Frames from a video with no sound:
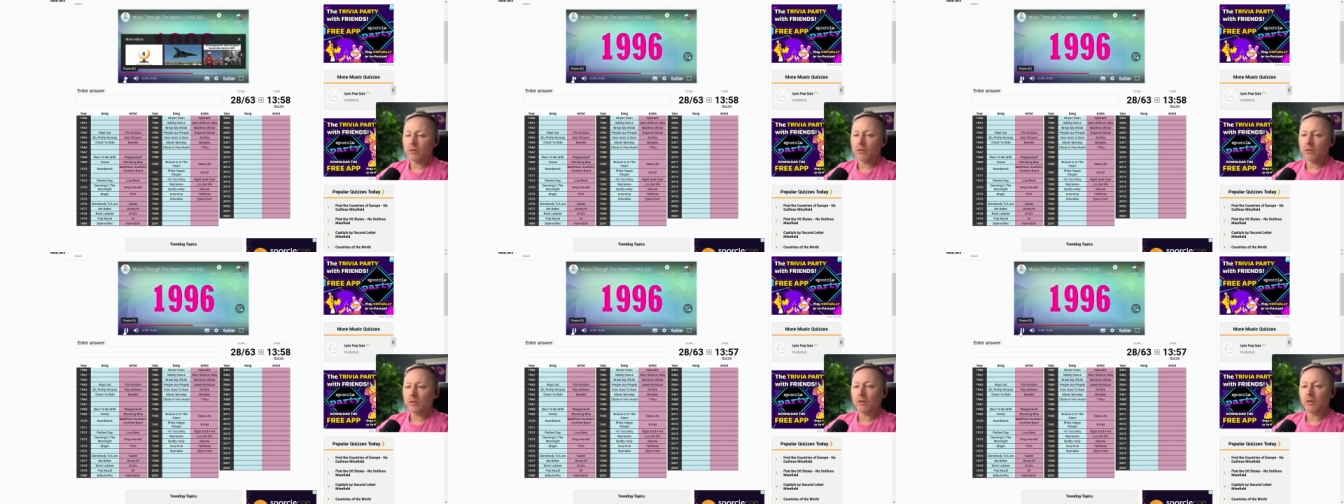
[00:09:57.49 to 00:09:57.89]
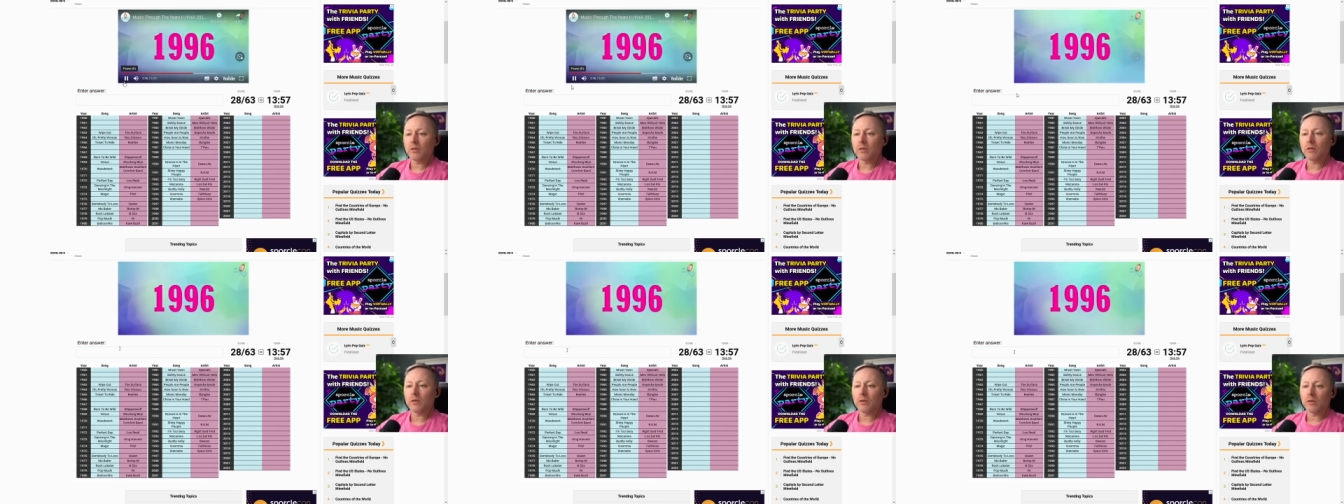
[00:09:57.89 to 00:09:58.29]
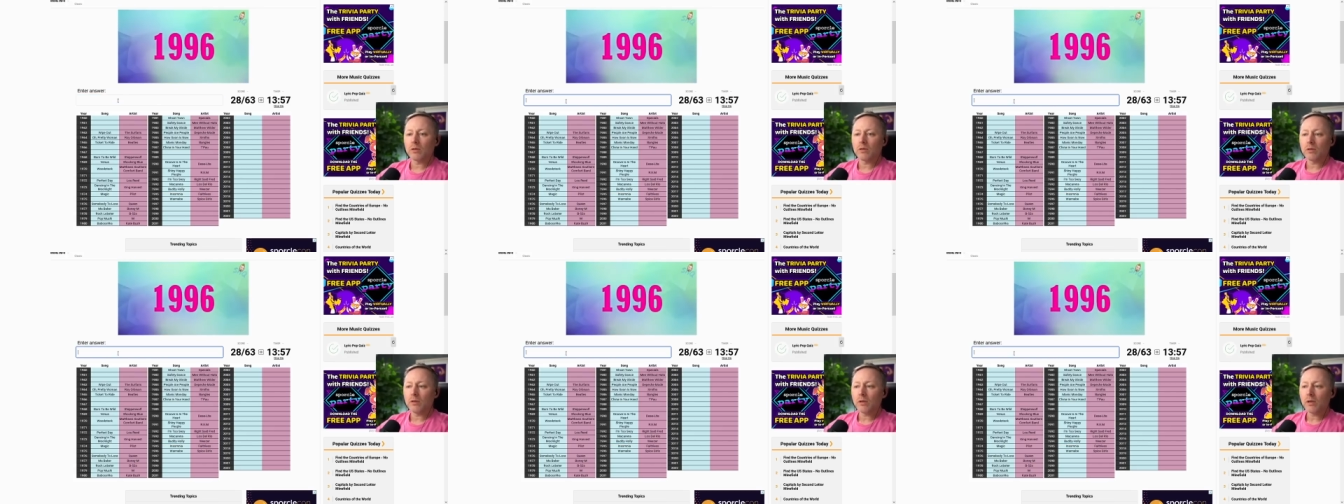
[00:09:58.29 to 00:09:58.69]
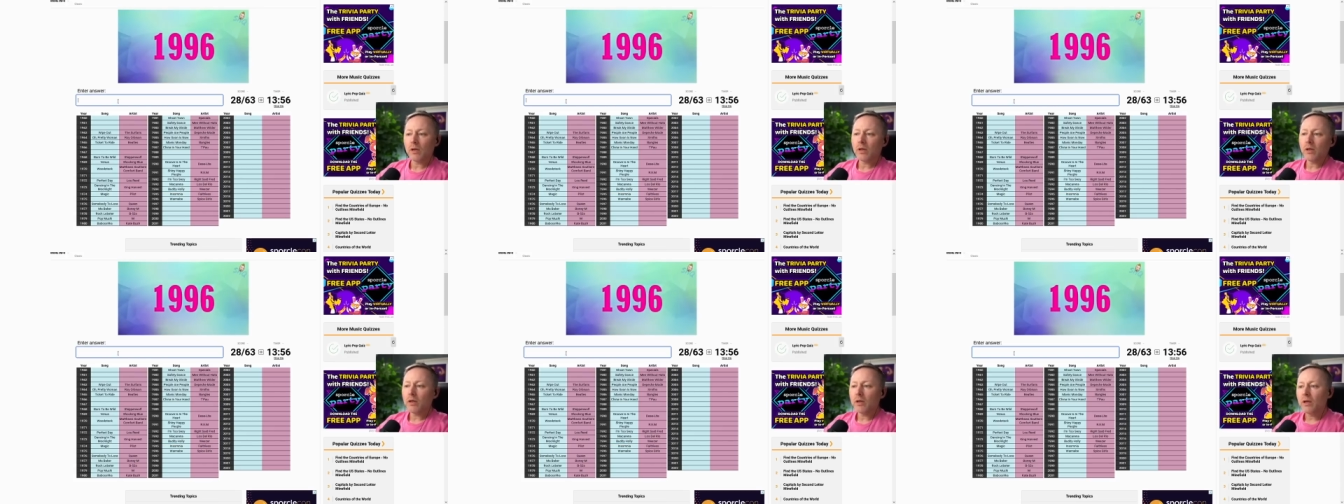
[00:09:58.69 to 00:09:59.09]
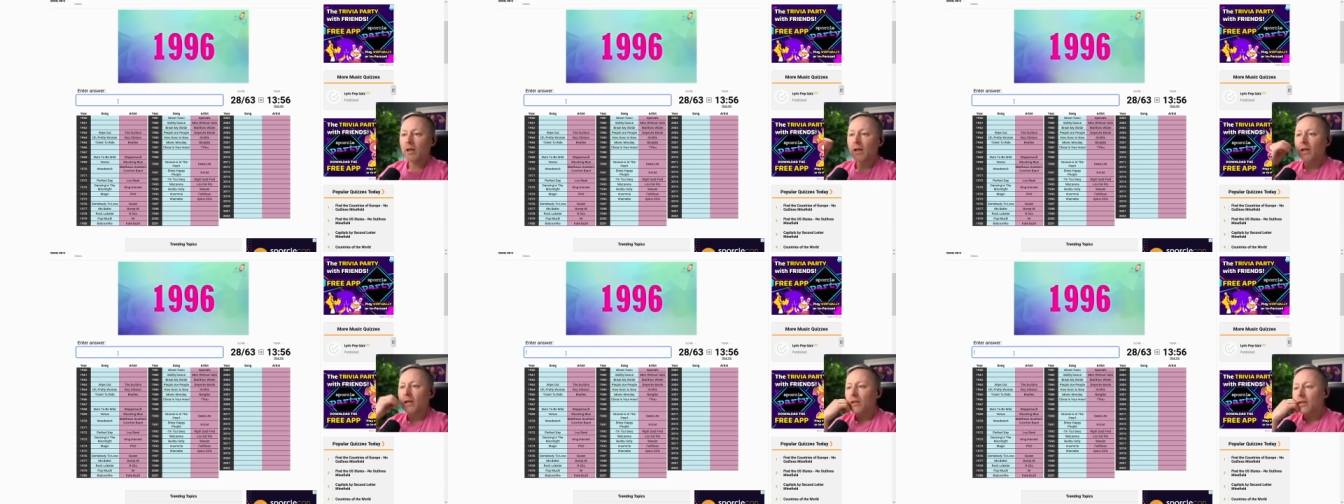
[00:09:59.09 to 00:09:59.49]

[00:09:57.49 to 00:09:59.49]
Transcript: Get your act together.